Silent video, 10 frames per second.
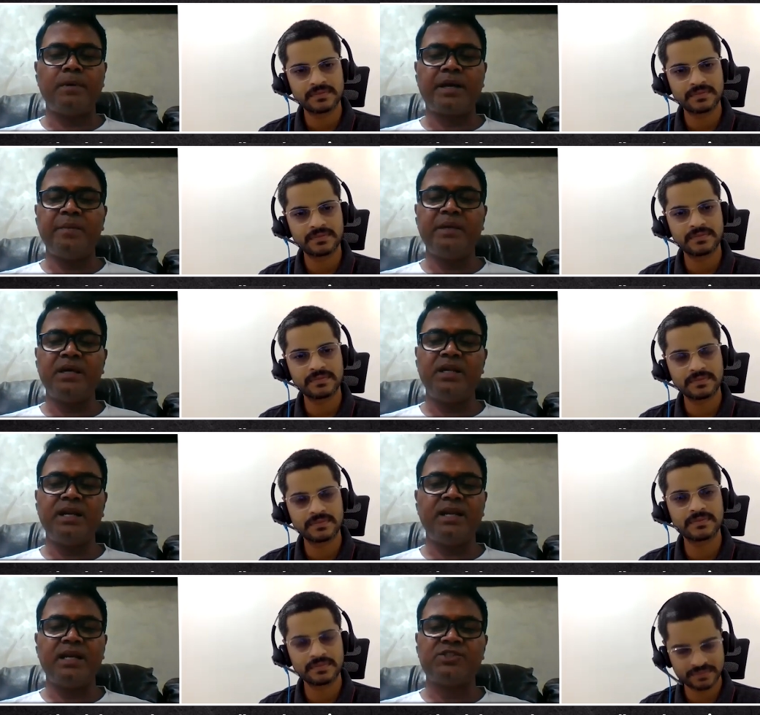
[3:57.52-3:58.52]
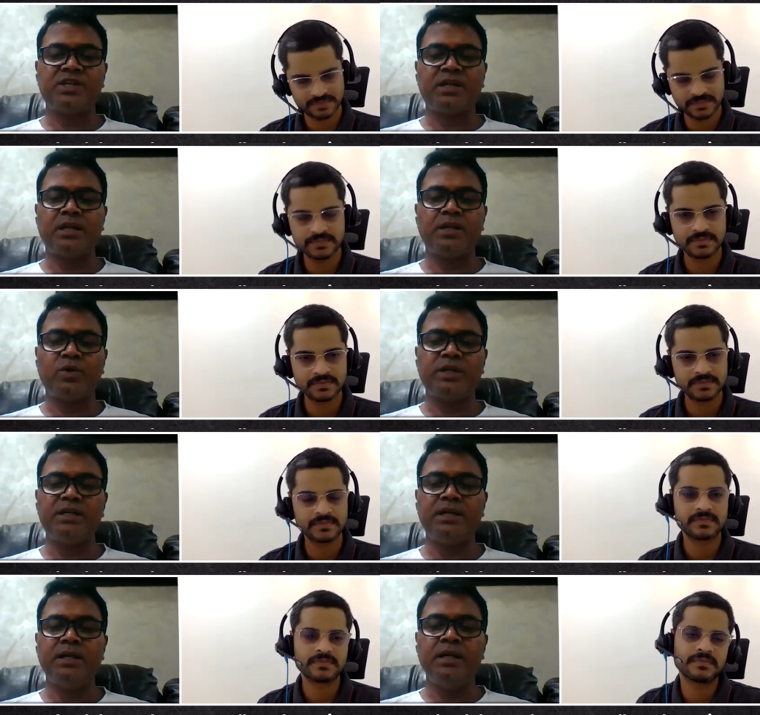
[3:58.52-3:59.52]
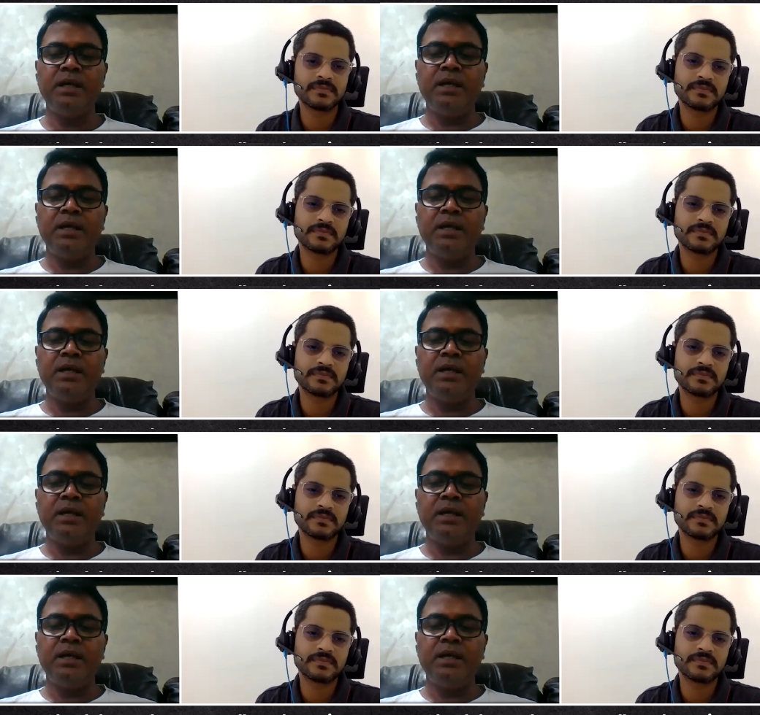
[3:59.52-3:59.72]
Speaker 1: academically and extracurricular oriented,